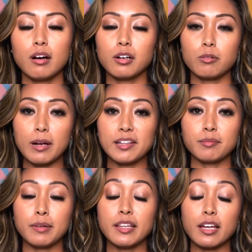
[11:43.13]
on a
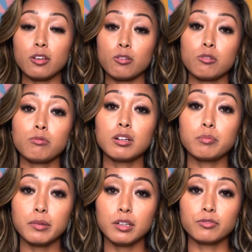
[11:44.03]
resume that you will
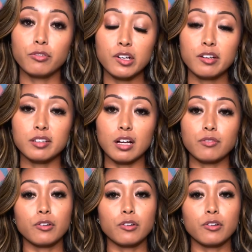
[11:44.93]
build for yourself,